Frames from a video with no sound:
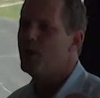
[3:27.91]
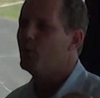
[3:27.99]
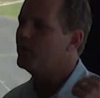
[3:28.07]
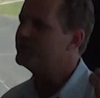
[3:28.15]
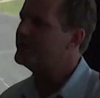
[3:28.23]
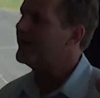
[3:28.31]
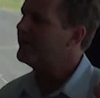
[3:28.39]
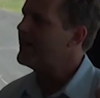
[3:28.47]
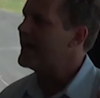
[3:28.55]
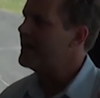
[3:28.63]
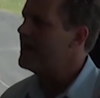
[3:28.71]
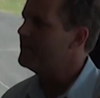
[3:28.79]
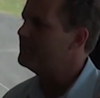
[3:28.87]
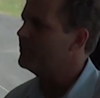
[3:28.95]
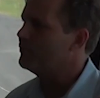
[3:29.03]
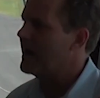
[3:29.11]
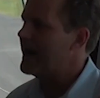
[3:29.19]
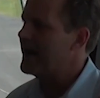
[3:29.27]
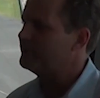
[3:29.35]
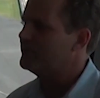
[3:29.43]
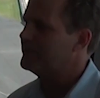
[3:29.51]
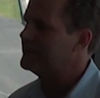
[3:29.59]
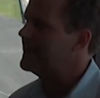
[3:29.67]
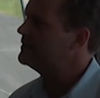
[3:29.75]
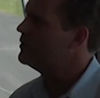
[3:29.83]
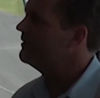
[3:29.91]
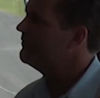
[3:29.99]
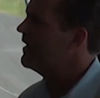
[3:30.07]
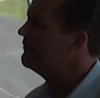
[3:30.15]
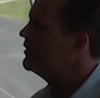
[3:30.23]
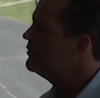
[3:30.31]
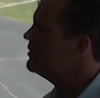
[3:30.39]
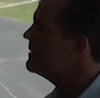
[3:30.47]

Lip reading: we'll tear that up right after the Daytona 500